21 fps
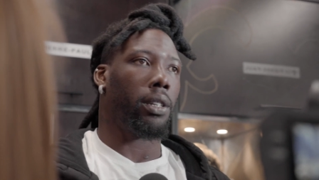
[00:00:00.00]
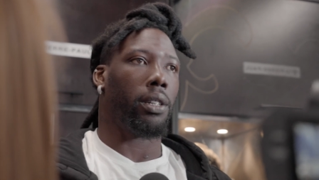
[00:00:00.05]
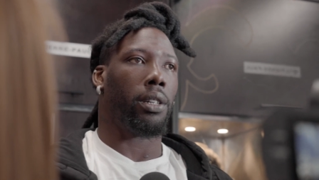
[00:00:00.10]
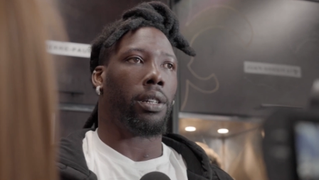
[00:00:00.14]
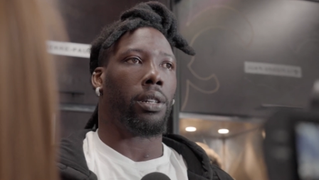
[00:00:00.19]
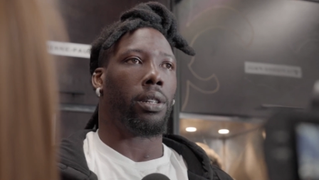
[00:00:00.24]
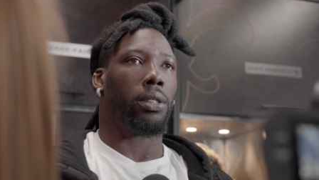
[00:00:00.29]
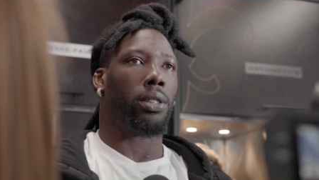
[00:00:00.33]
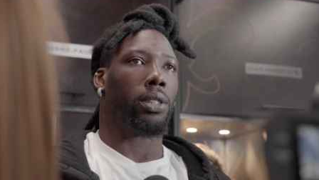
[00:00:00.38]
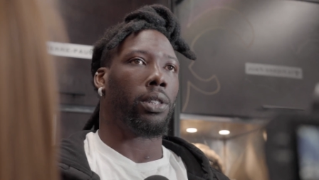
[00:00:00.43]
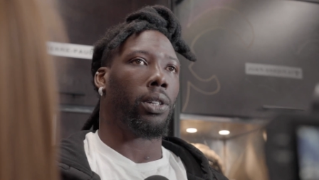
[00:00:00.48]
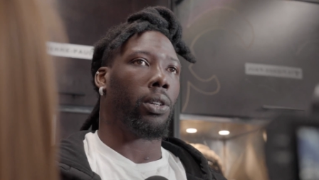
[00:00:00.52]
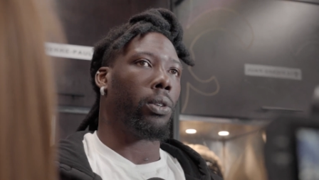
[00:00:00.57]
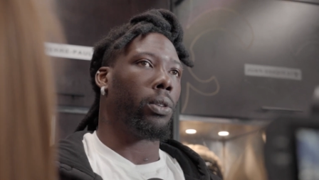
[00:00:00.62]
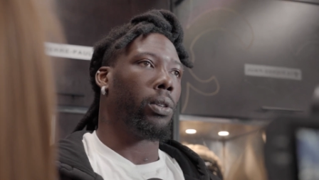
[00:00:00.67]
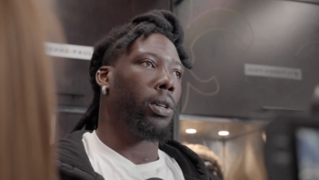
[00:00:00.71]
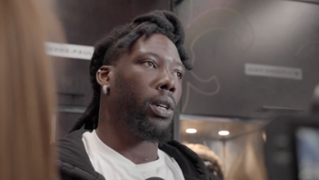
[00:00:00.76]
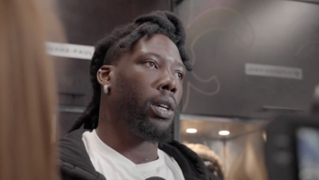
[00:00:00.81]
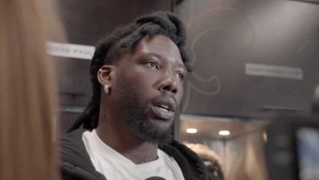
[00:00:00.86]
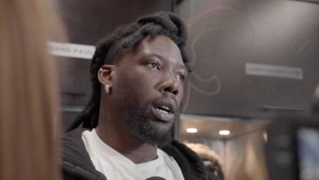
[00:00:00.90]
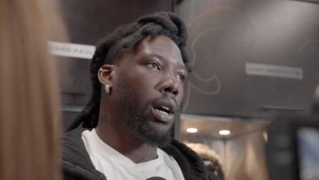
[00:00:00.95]
you know, so
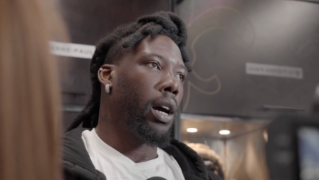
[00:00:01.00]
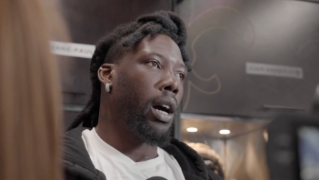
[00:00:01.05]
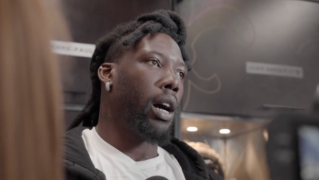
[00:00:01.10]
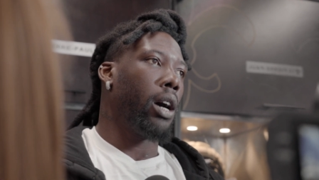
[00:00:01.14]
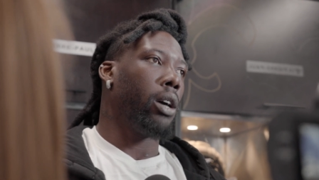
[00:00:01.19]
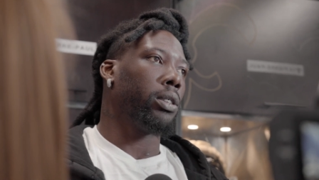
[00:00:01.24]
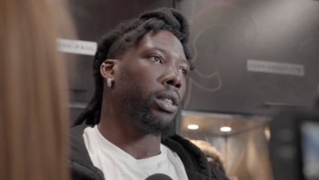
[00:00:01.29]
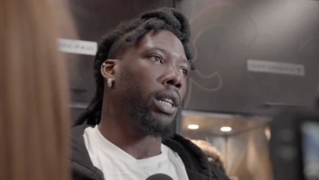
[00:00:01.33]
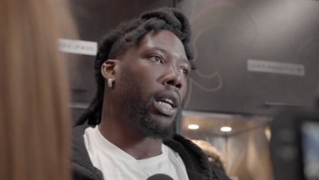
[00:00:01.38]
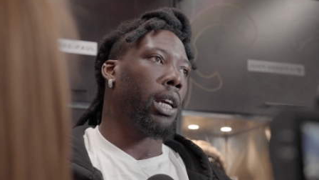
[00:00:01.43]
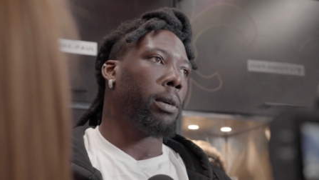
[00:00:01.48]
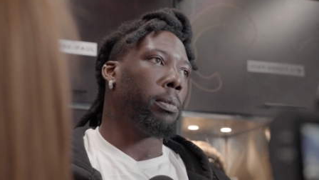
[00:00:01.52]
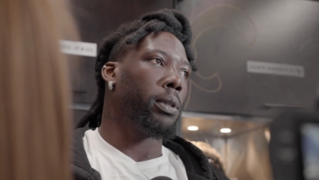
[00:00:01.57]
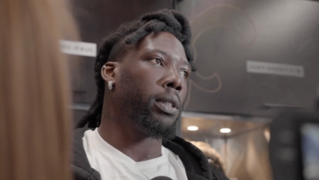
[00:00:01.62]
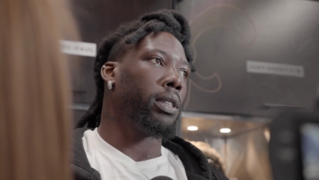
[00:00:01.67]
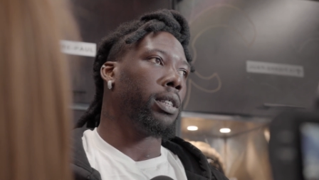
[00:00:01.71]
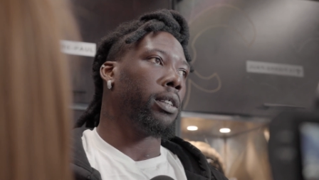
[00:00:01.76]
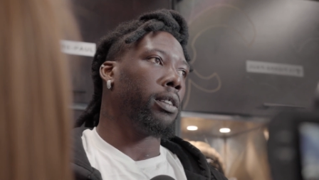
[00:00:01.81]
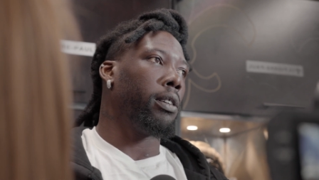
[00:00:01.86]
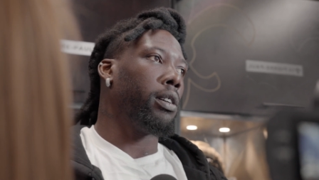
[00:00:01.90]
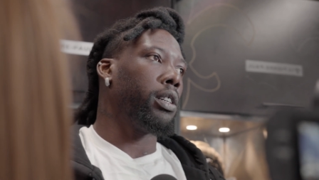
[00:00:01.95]
I was able
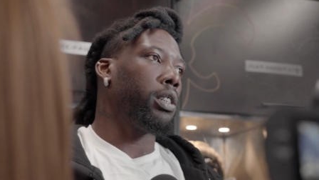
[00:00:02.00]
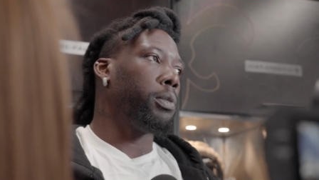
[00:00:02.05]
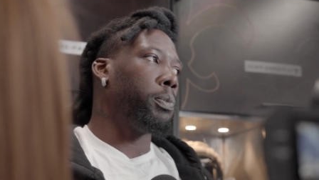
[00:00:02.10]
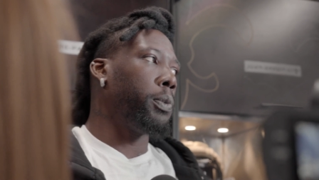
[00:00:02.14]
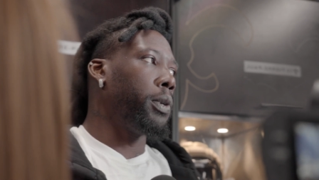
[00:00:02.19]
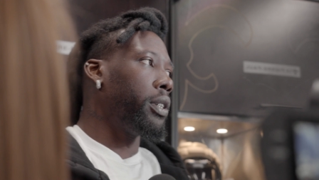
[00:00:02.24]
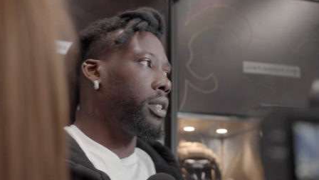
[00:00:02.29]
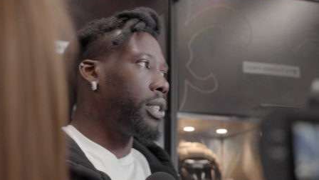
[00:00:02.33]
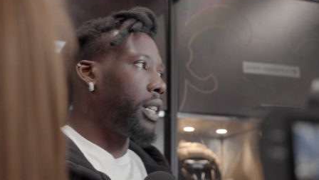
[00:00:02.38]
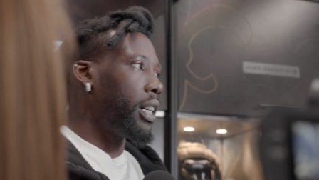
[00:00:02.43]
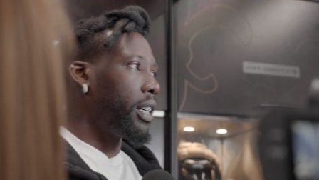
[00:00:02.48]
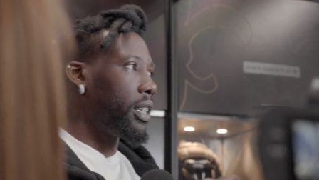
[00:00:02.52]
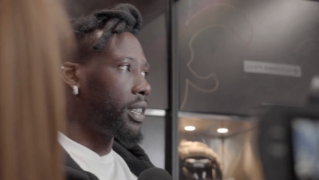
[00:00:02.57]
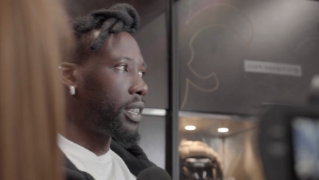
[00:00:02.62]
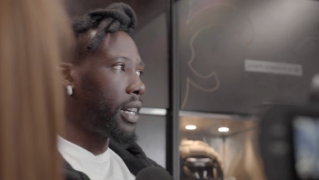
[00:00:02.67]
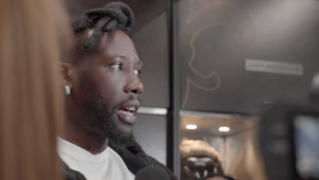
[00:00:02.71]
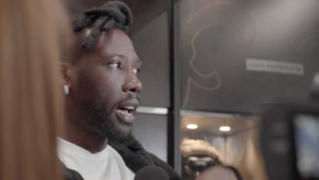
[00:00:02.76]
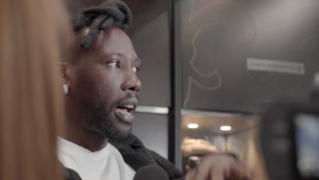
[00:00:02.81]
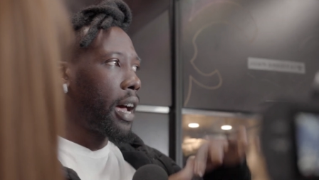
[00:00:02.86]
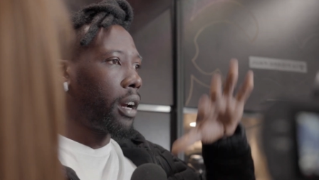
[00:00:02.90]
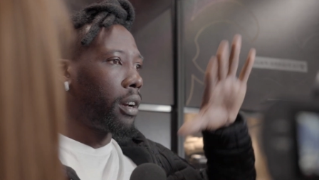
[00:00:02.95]
to experience that
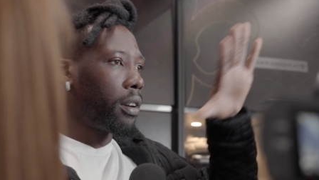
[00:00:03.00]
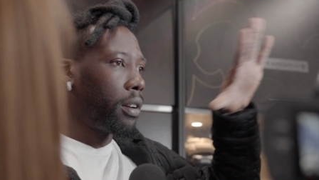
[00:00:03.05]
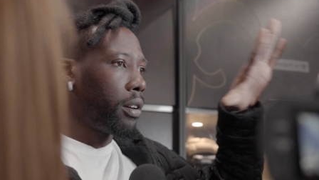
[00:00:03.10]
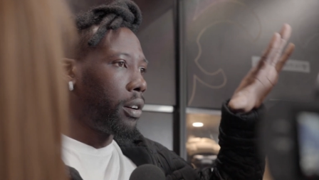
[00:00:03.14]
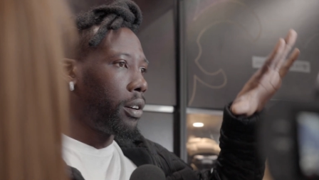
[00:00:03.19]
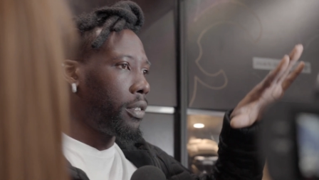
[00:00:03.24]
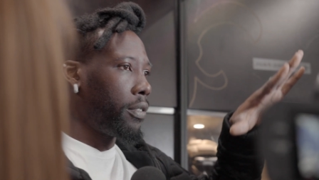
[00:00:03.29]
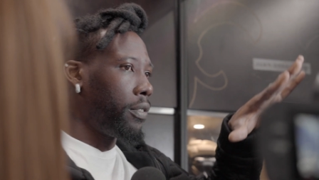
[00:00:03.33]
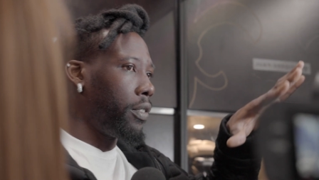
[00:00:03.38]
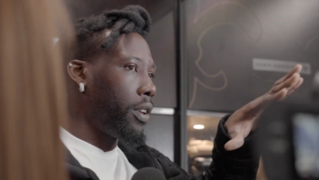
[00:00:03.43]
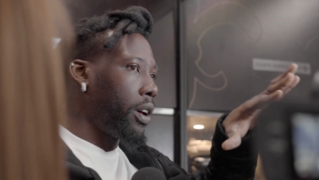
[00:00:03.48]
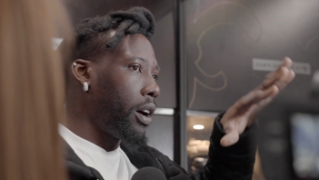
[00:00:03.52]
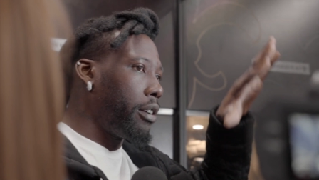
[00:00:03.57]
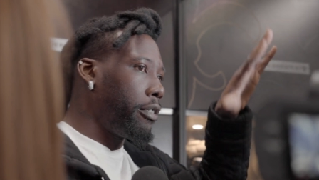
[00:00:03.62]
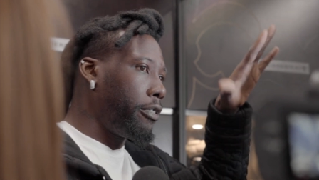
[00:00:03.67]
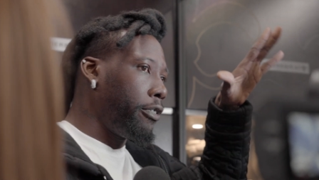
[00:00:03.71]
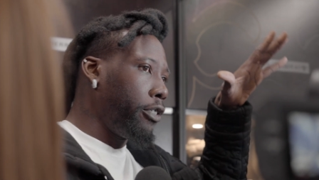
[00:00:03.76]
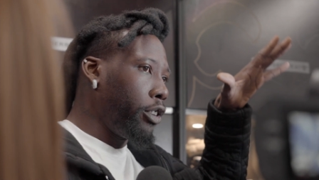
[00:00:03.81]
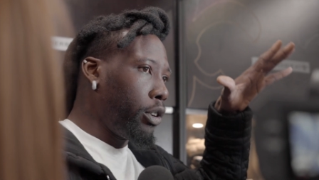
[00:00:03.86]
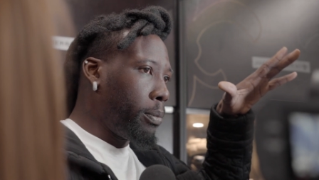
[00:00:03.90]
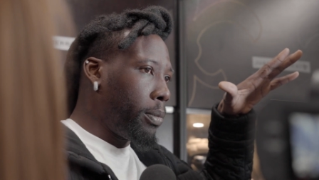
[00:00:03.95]
side of
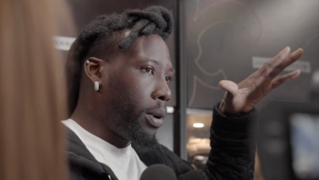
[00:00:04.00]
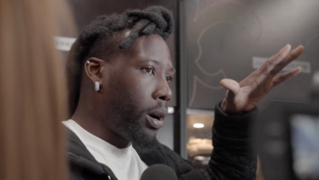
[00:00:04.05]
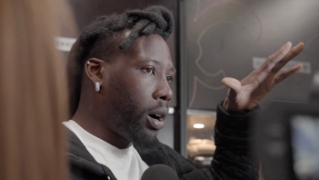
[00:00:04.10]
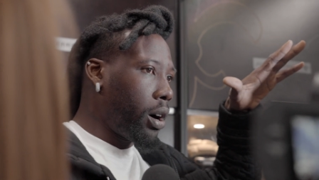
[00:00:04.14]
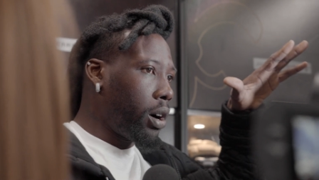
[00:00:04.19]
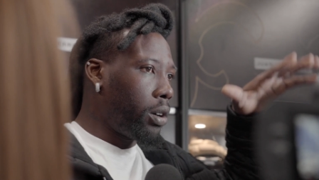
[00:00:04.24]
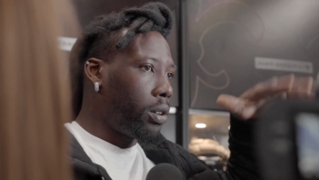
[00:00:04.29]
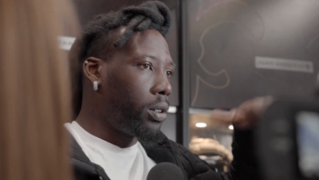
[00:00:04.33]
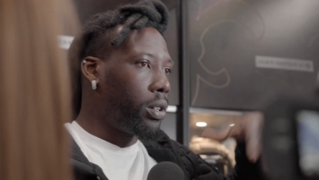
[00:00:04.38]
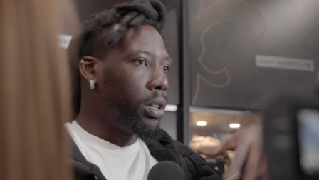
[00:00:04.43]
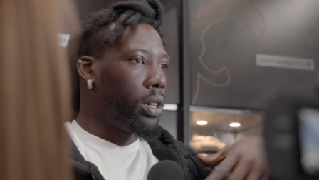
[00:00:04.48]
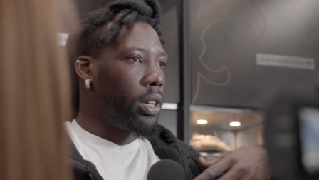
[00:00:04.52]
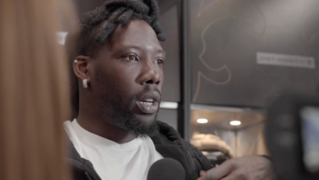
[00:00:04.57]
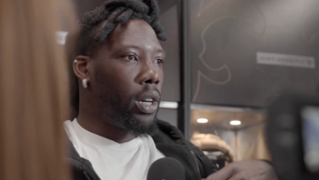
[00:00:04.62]
non-football,